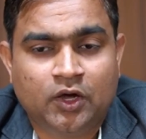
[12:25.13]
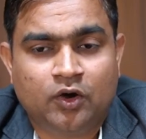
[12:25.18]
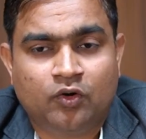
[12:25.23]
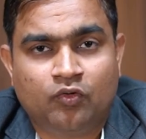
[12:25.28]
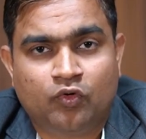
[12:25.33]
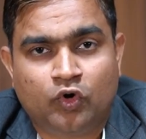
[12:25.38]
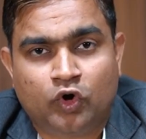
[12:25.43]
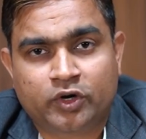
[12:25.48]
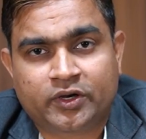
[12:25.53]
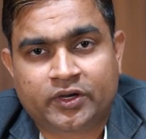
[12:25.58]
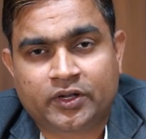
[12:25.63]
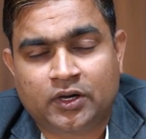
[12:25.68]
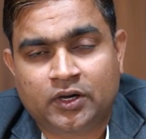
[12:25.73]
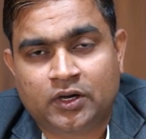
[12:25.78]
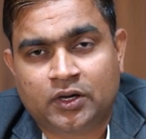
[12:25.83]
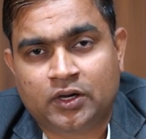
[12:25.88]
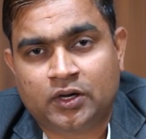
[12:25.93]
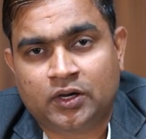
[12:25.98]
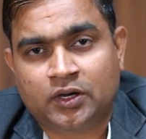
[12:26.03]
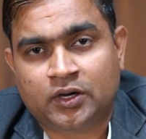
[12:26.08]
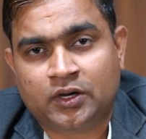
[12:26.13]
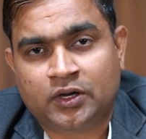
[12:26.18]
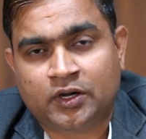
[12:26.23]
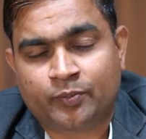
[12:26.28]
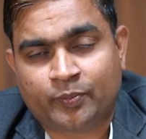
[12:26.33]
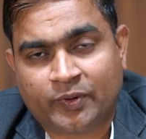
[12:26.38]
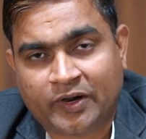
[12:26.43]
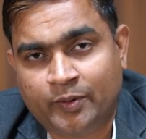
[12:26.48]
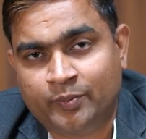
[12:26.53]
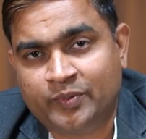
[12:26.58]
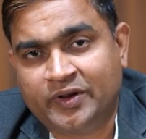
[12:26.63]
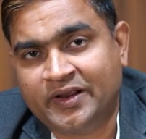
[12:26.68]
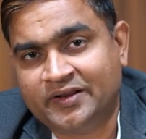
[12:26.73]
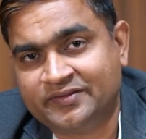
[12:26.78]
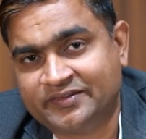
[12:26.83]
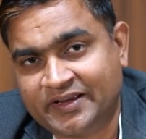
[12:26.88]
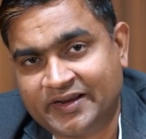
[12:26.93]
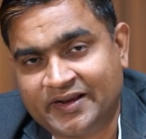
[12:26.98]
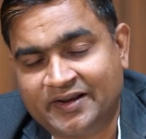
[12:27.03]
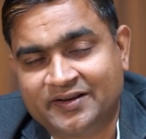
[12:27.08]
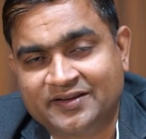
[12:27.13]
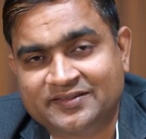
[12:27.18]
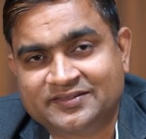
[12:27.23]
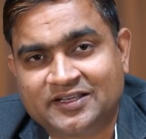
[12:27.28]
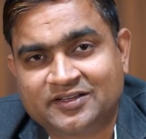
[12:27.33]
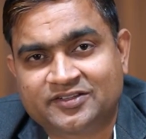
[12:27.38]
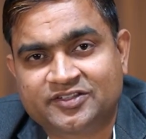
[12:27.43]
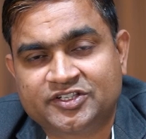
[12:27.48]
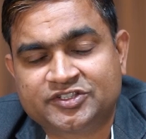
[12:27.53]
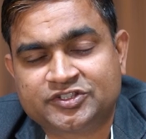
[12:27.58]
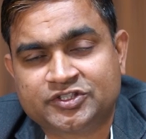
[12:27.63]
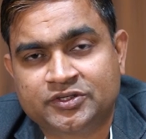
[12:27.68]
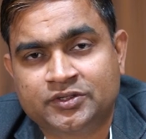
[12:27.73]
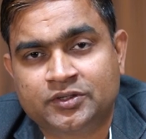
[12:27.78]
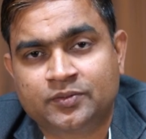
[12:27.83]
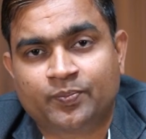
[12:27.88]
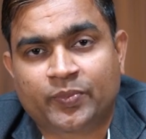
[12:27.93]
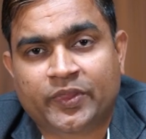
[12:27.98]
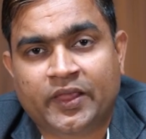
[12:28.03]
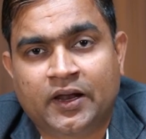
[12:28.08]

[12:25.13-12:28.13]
what are primary and secondary succession,